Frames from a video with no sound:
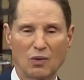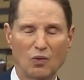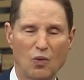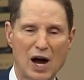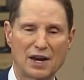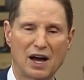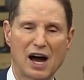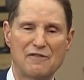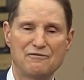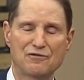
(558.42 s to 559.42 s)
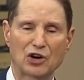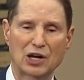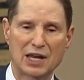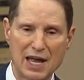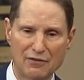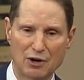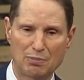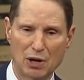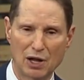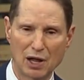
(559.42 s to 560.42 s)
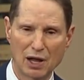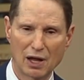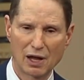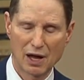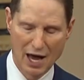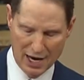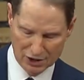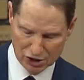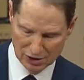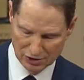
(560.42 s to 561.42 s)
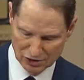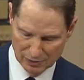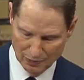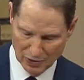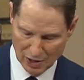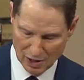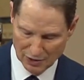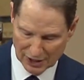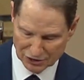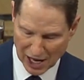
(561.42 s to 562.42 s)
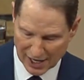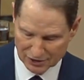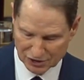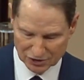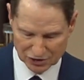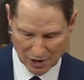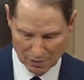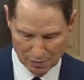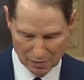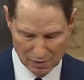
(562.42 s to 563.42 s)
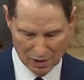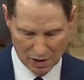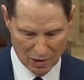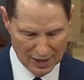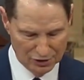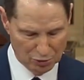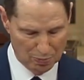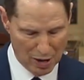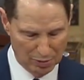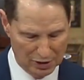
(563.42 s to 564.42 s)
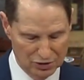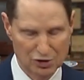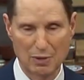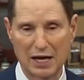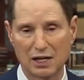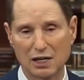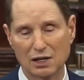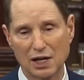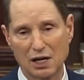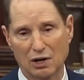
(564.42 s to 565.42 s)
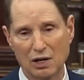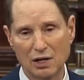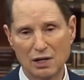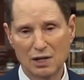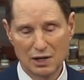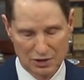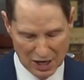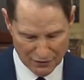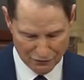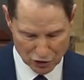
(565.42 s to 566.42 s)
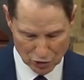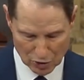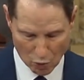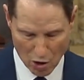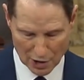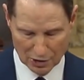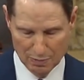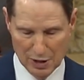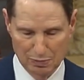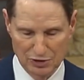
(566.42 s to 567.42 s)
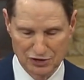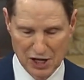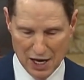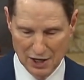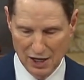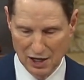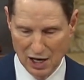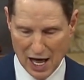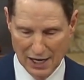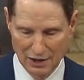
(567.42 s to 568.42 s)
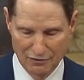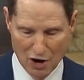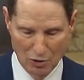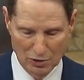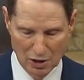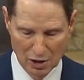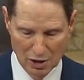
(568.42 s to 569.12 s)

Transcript: What unforgivable actions. These days, in some areas, Republicans are making it illegal to give food and water to people standing in line to vote.